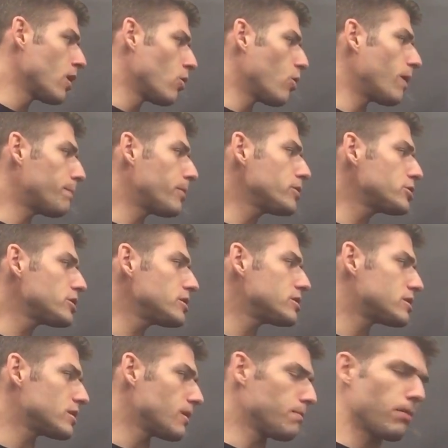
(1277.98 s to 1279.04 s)
What
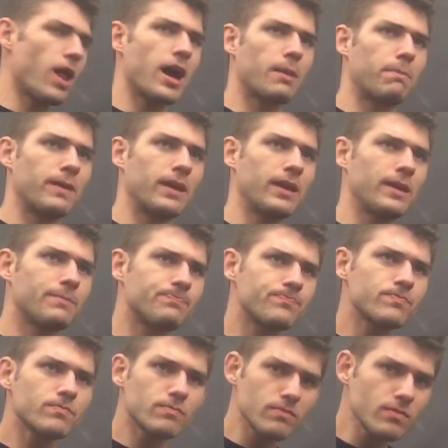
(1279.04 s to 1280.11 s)
pushes block B,
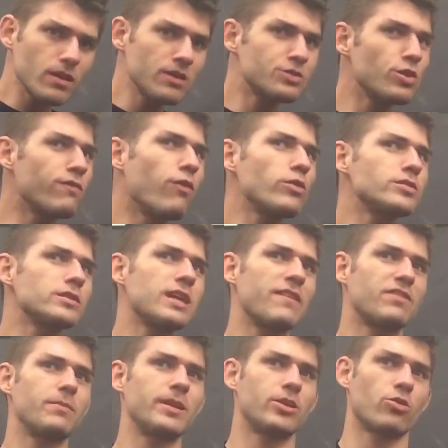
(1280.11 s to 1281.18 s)
so forces
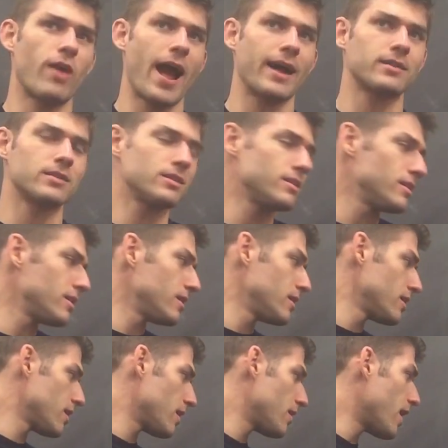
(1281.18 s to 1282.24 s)
have to be direct.
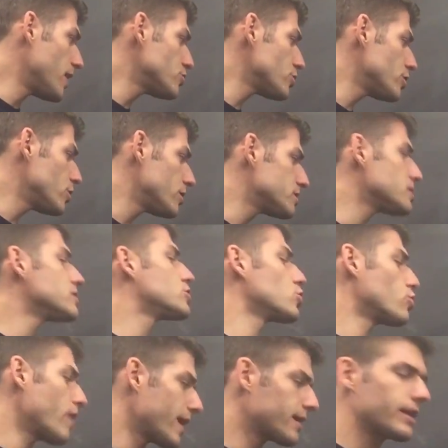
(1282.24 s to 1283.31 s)
The 100 newtons is
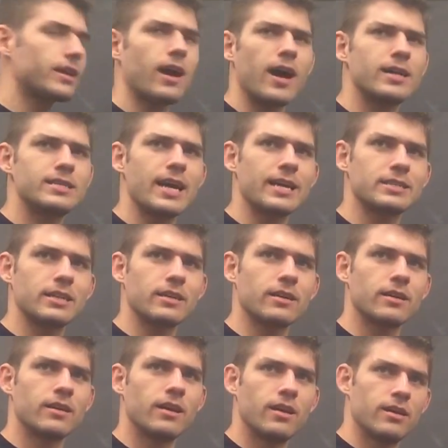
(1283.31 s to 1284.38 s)
directly
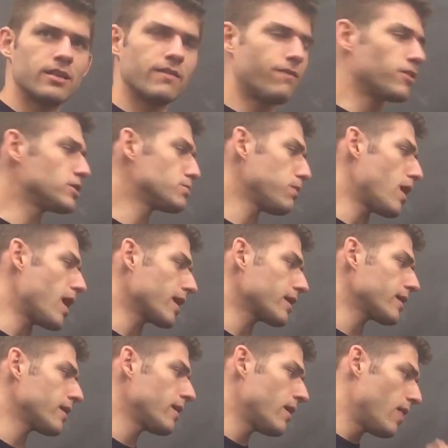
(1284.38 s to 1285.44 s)
contacting the first block.
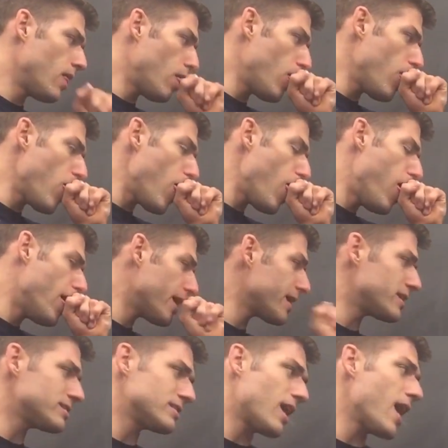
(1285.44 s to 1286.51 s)

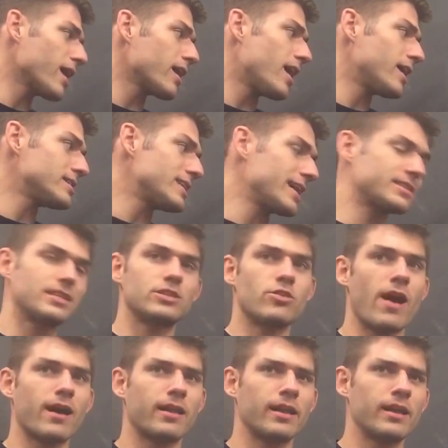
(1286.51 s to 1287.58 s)
It is not contacting
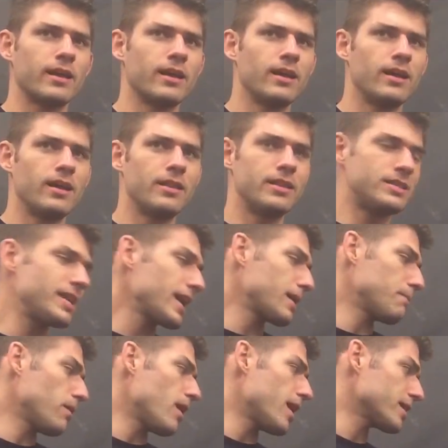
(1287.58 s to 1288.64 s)
directly the
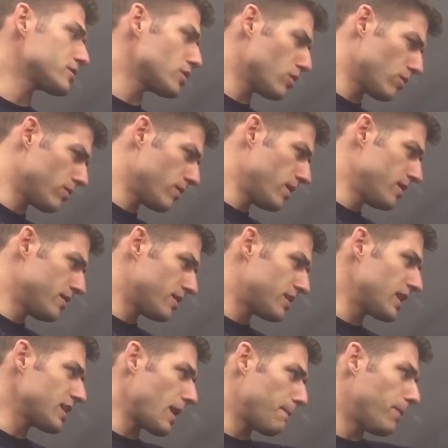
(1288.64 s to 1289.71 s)
second block. So the
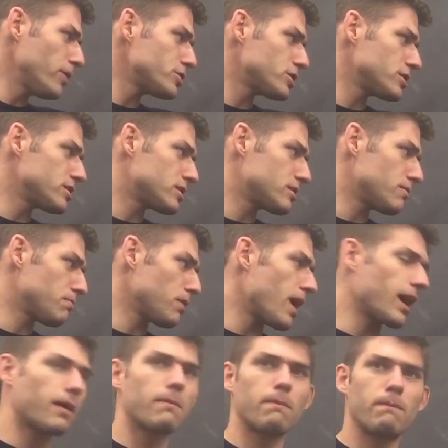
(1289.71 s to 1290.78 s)
thing that pushes
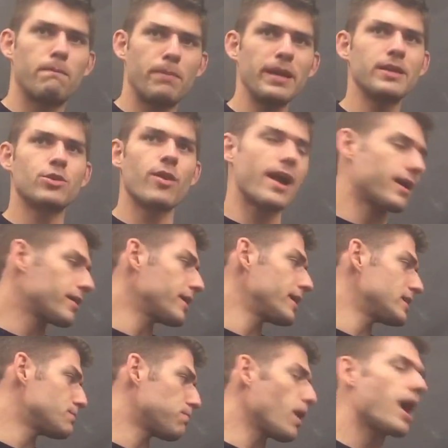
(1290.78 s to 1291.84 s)
block B directly
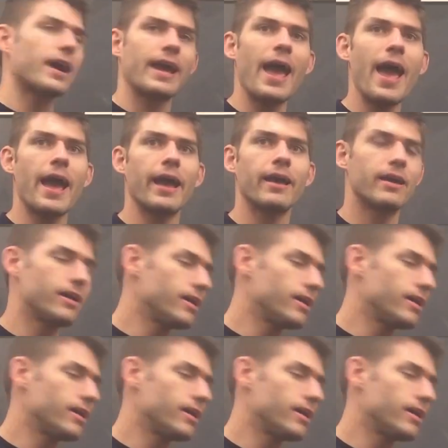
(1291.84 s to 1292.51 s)
is block A.